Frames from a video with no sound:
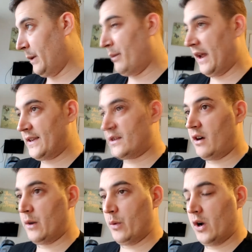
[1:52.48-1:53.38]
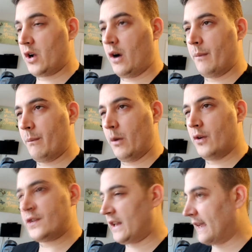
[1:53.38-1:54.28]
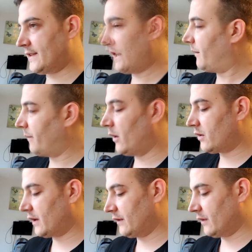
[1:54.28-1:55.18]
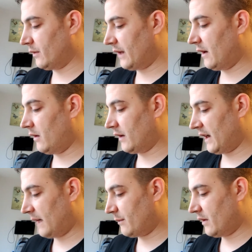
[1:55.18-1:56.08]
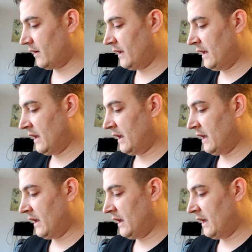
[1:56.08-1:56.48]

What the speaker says: the place that I work, I'm not slating that. I'm not going to do that on camera.